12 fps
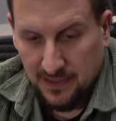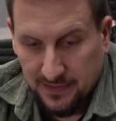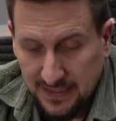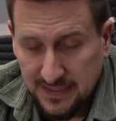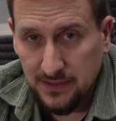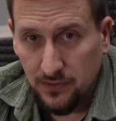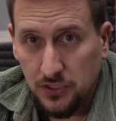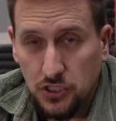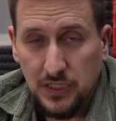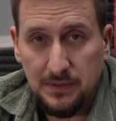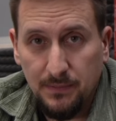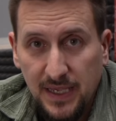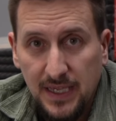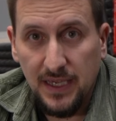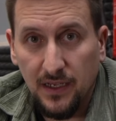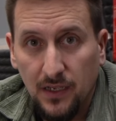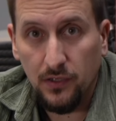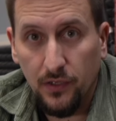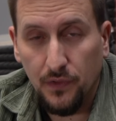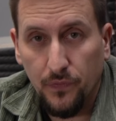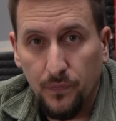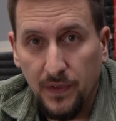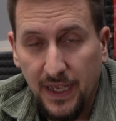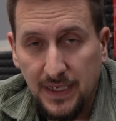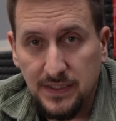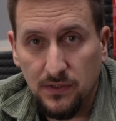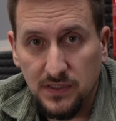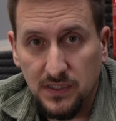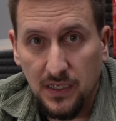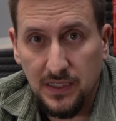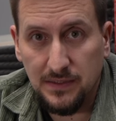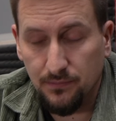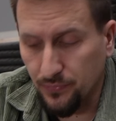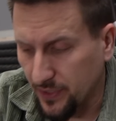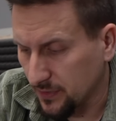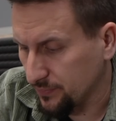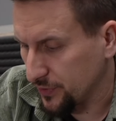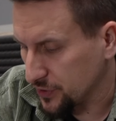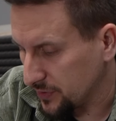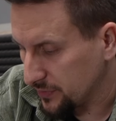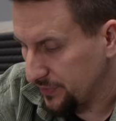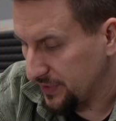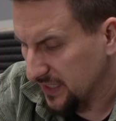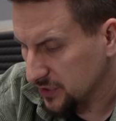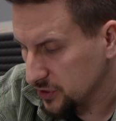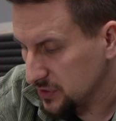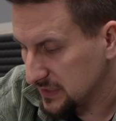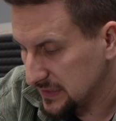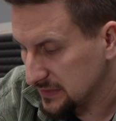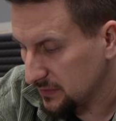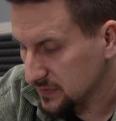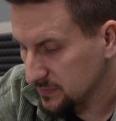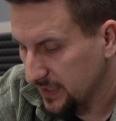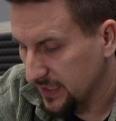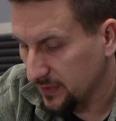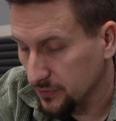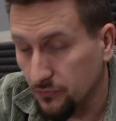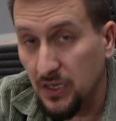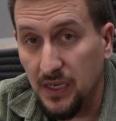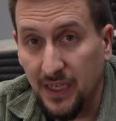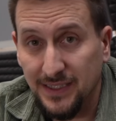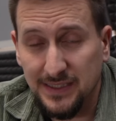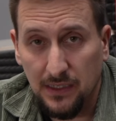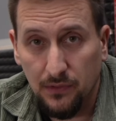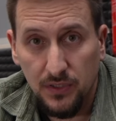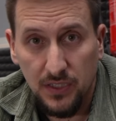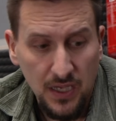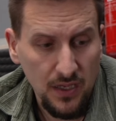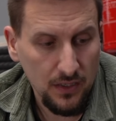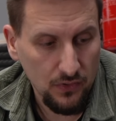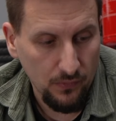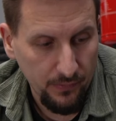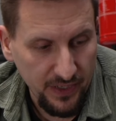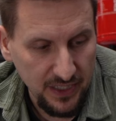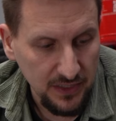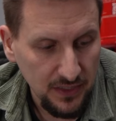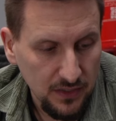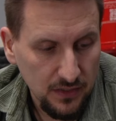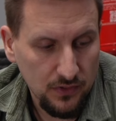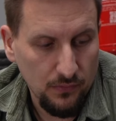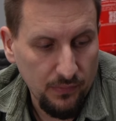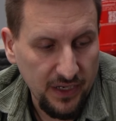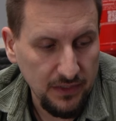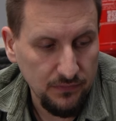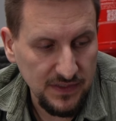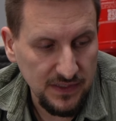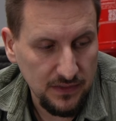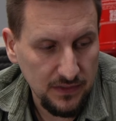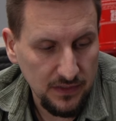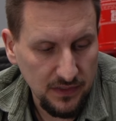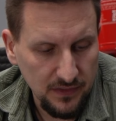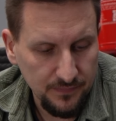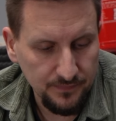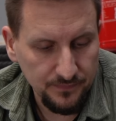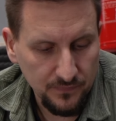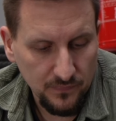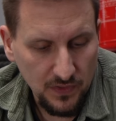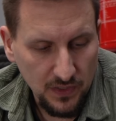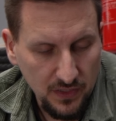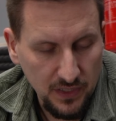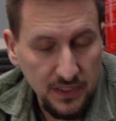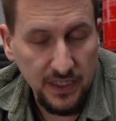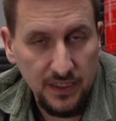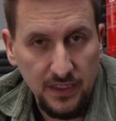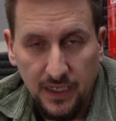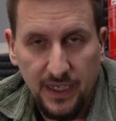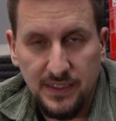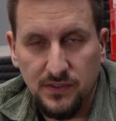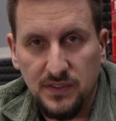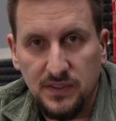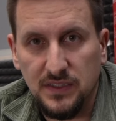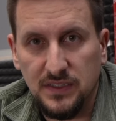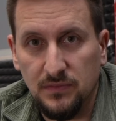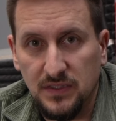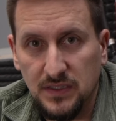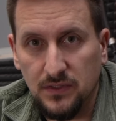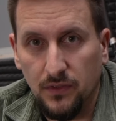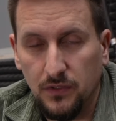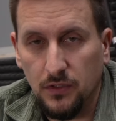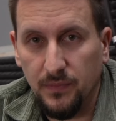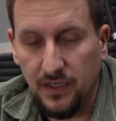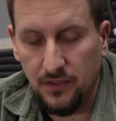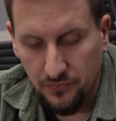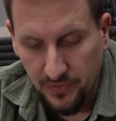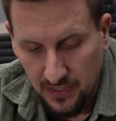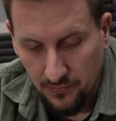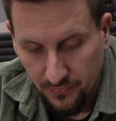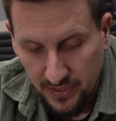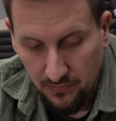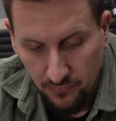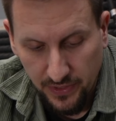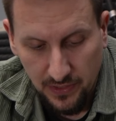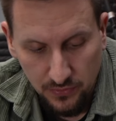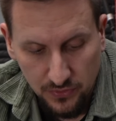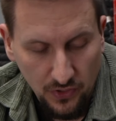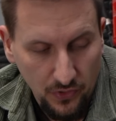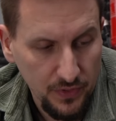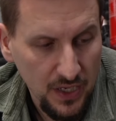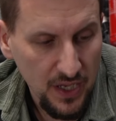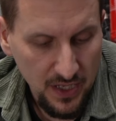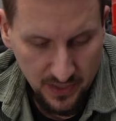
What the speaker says: That's not just making a lot of exhaust gas pressure reduction, this is also making a really nice sound combined with an intake exhaust system. This is going to make a real good tone.